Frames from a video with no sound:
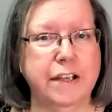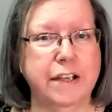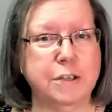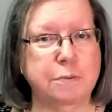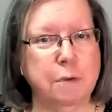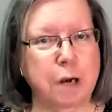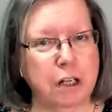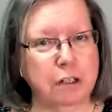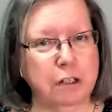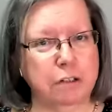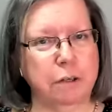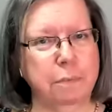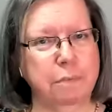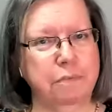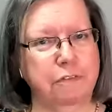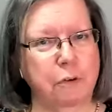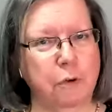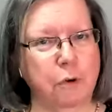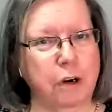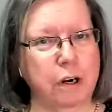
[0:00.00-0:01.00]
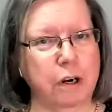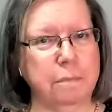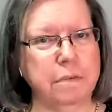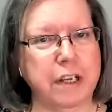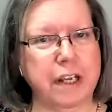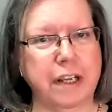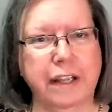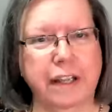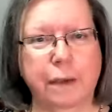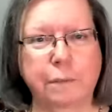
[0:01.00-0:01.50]
a small group
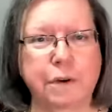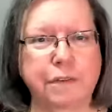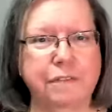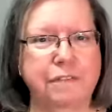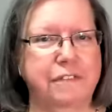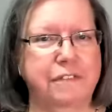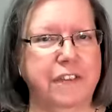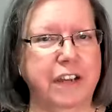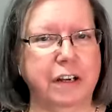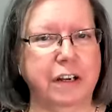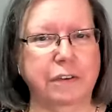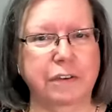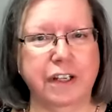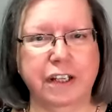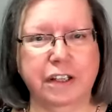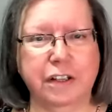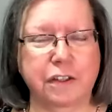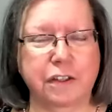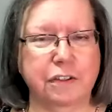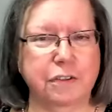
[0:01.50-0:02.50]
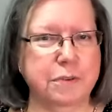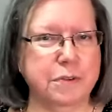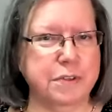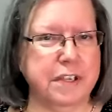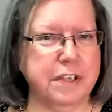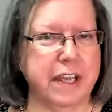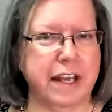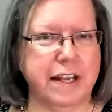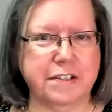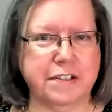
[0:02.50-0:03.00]
formed, and they were very
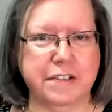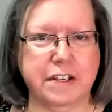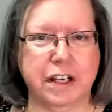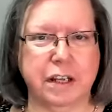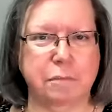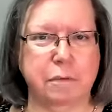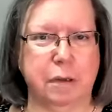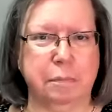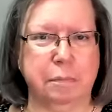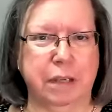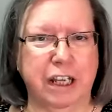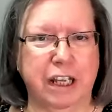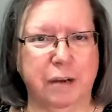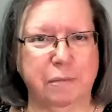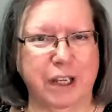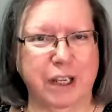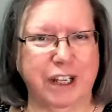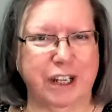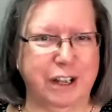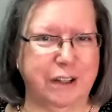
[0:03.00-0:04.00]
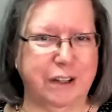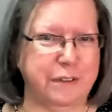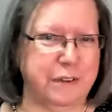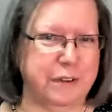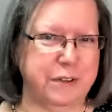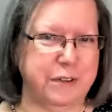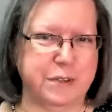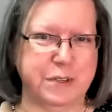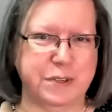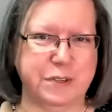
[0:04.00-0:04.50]
enthusiastic about becoming an
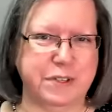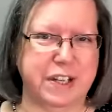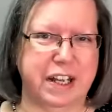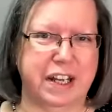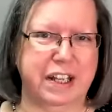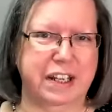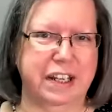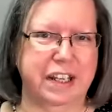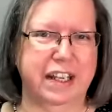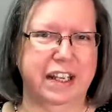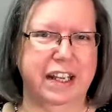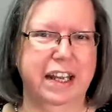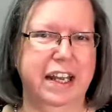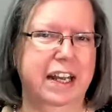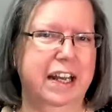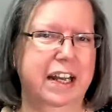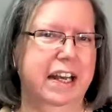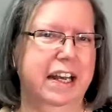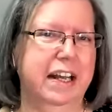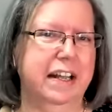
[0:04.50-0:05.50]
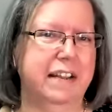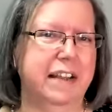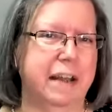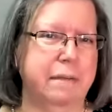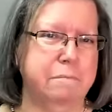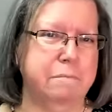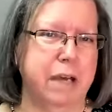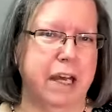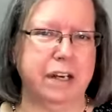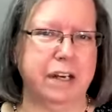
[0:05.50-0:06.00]
ethical society.
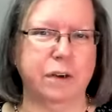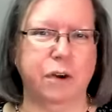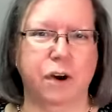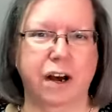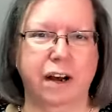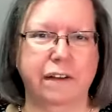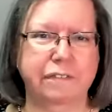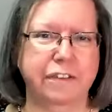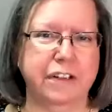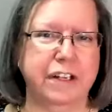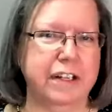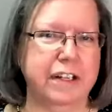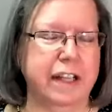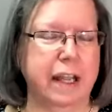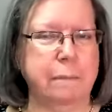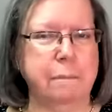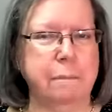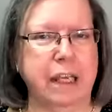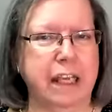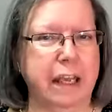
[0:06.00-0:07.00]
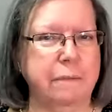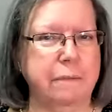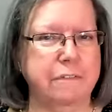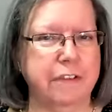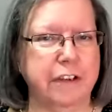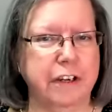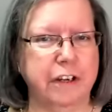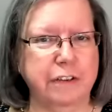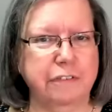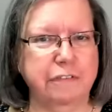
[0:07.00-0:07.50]
They met often and they became
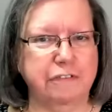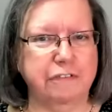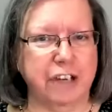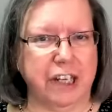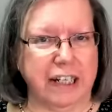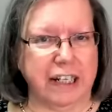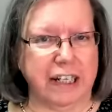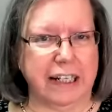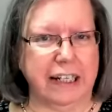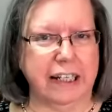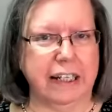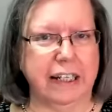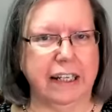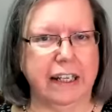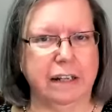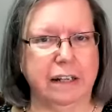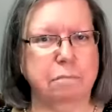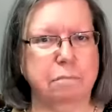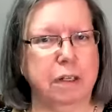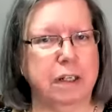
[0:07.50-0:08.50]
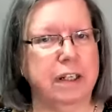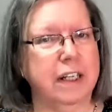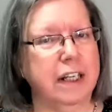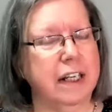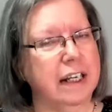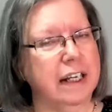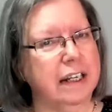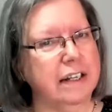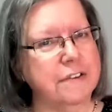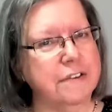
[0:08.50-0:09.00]
very friendly and
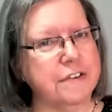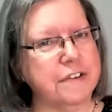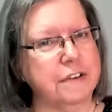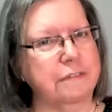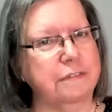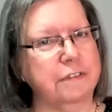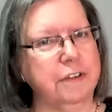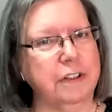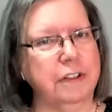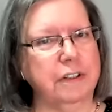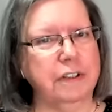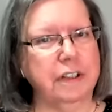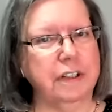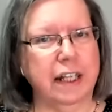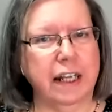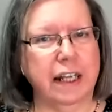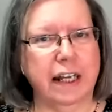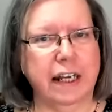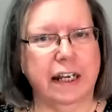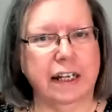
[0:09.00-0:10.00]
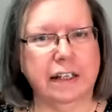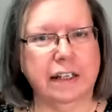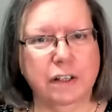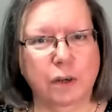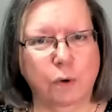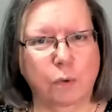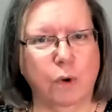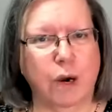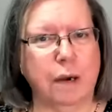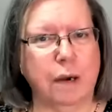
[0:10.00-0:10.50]
civil and
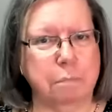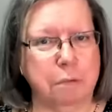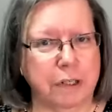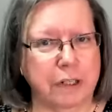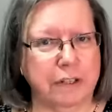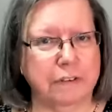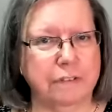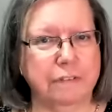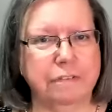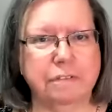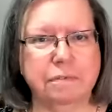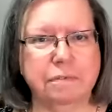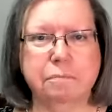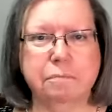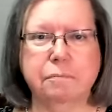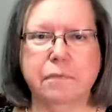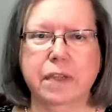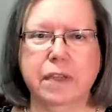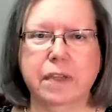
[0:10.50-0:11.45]
cooperative.